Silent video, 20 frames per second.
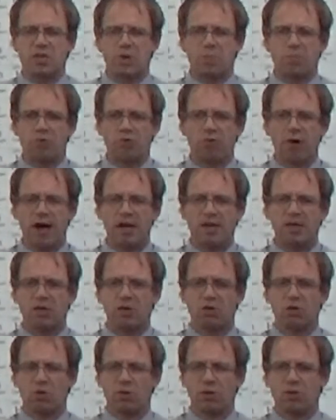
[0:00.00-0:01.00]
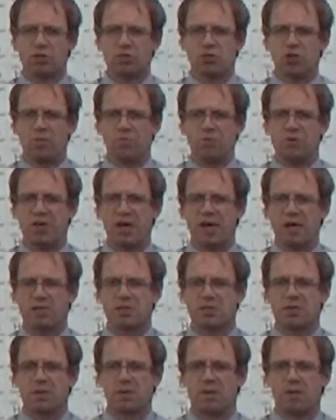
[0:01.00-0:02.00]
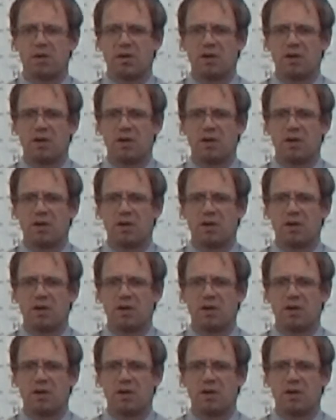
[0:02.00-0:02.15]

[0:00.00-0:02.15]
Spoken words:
a practical subject,